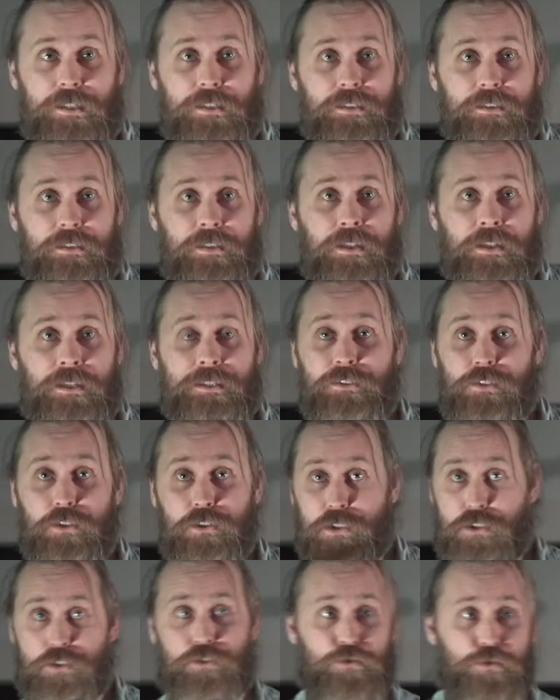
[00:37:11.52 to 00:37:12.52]
us. It's not
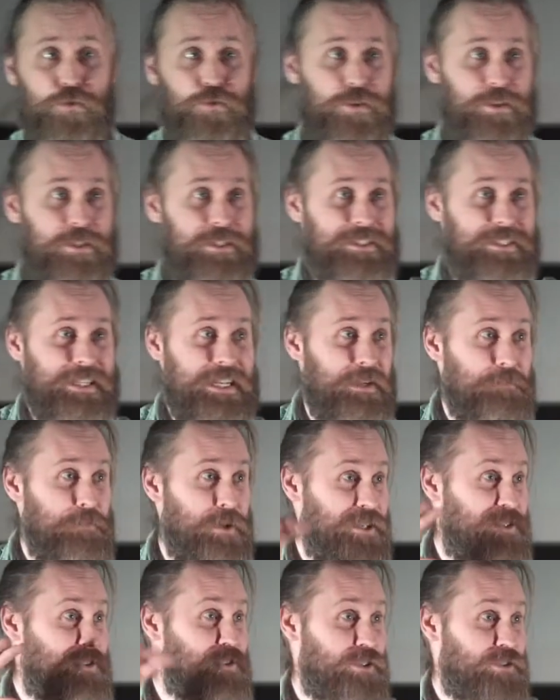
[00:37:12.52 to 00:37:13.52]
just true of the cinema,
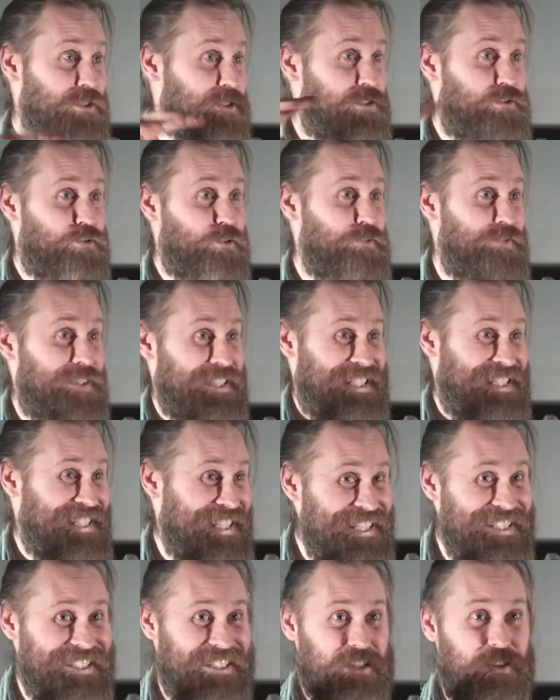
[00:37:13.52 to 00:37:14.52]
it's not just true of the
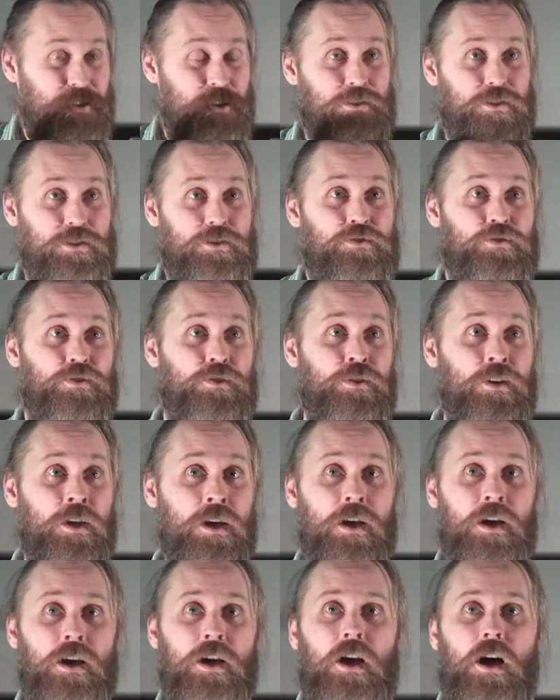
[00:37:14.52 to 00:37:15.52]
seats, it's not just true
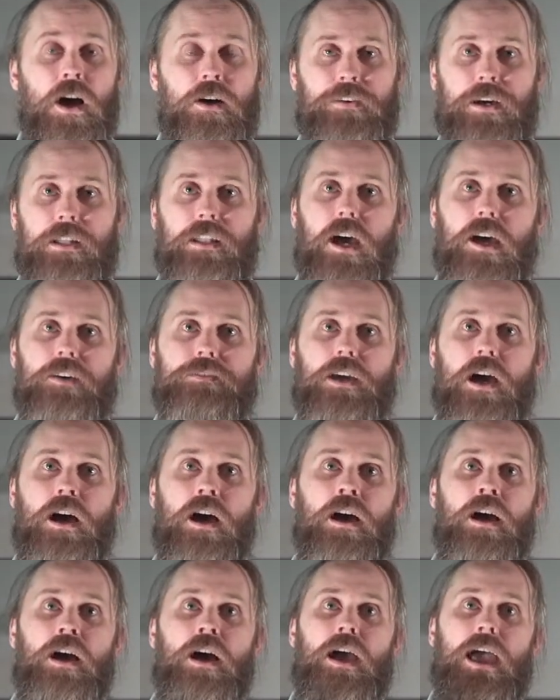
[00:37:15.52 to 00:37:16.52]
of our lives.
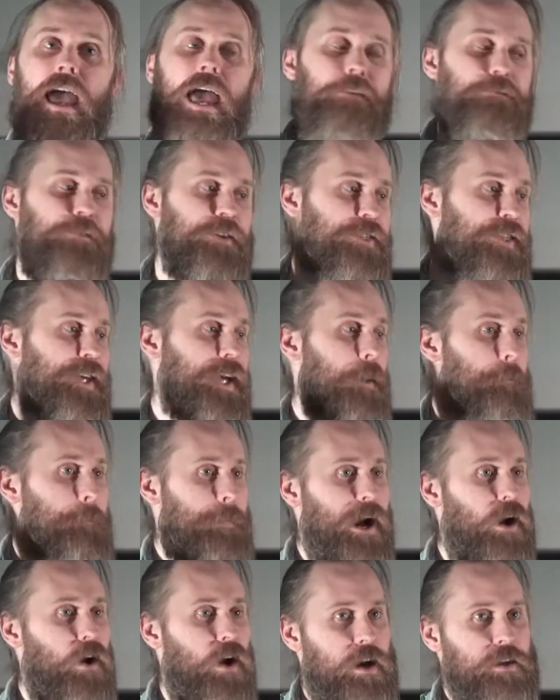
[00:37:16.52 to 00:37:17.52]
Everything
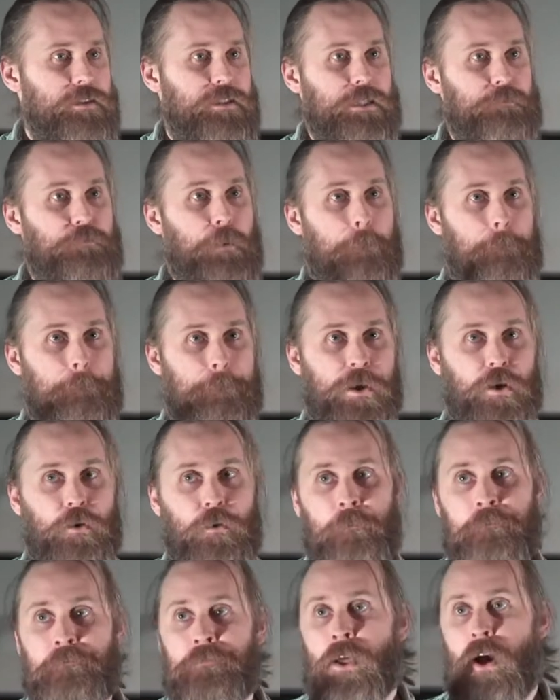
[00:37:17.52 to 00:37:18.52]
about us has been
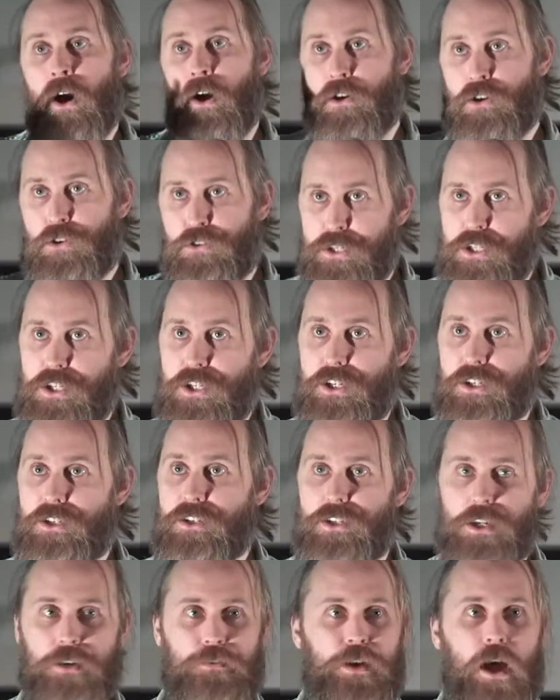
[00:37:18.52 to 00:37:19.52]
built on
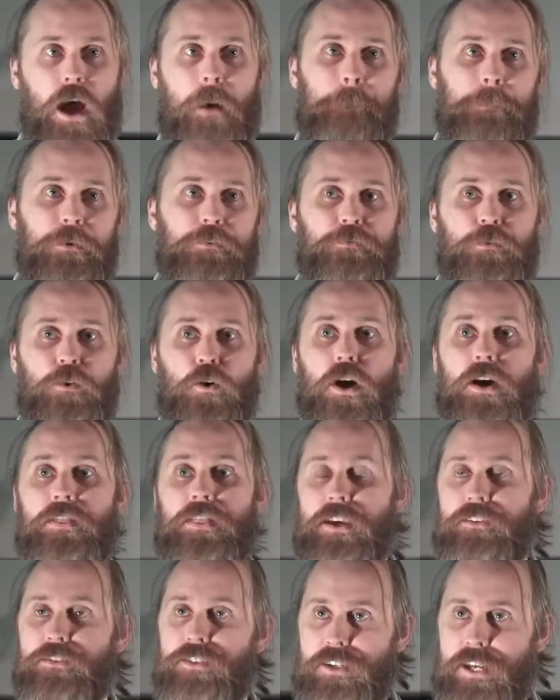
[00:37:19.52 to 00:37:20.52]
Christians that have come before and
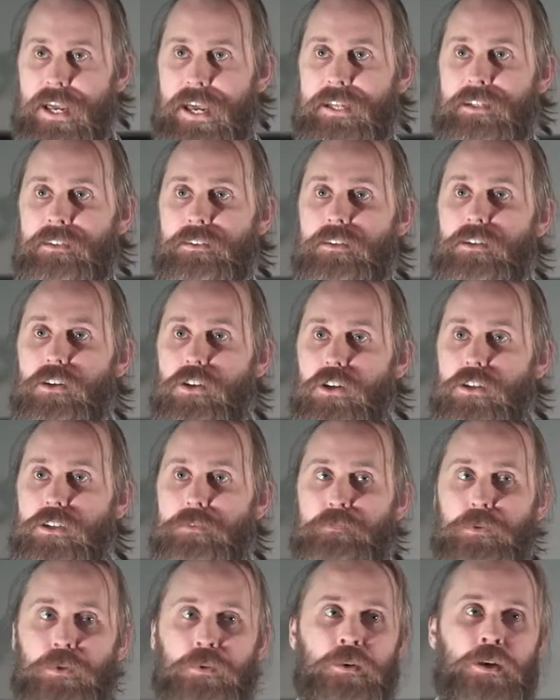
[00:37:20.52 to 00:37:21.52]
they've shared the
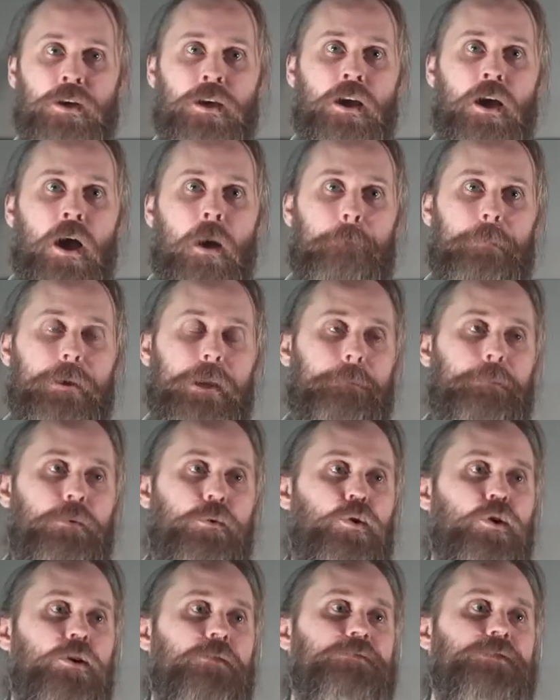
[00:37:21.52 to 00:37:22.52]
gospel.
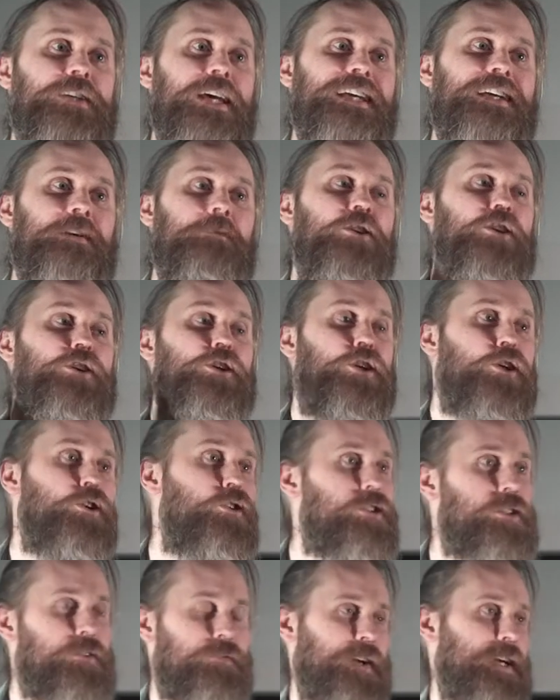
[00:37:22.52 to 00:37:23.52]
People who have taken
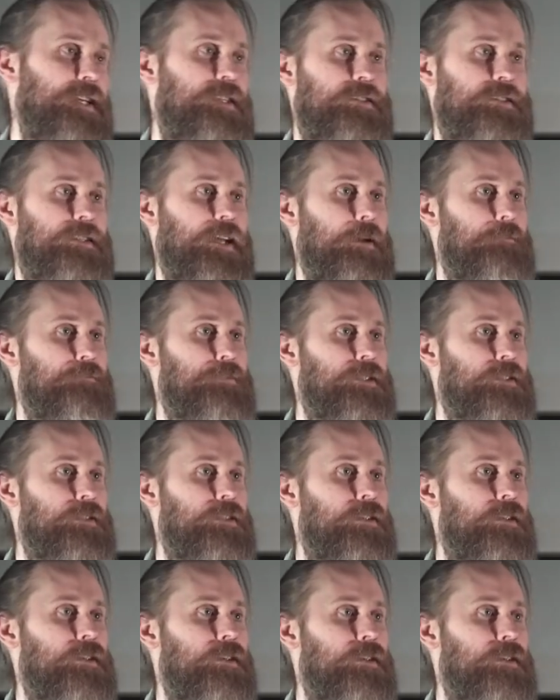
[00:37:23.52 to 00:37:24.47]
huge faith steps.